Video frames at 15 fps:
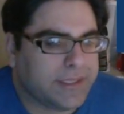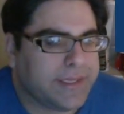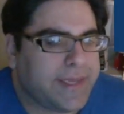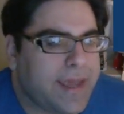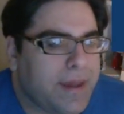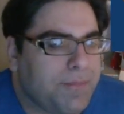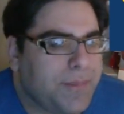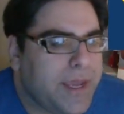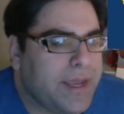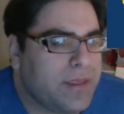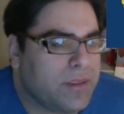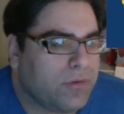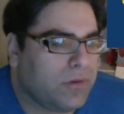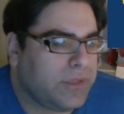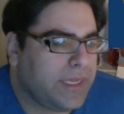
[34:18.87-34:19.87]

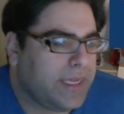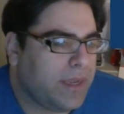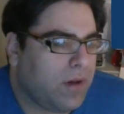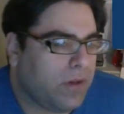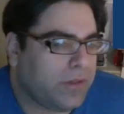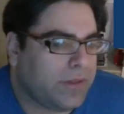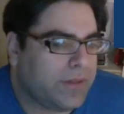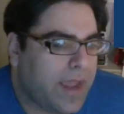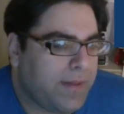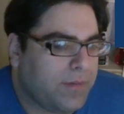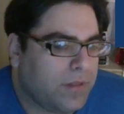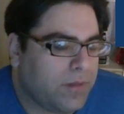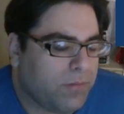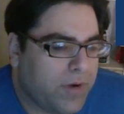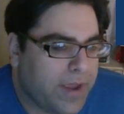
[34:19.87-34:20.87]
campaigns. They were leaking all the time to
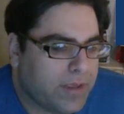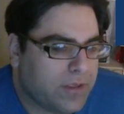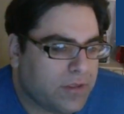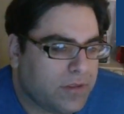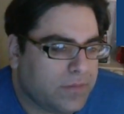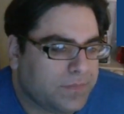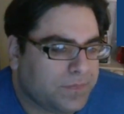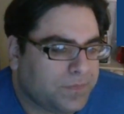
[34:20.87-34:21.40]
the press.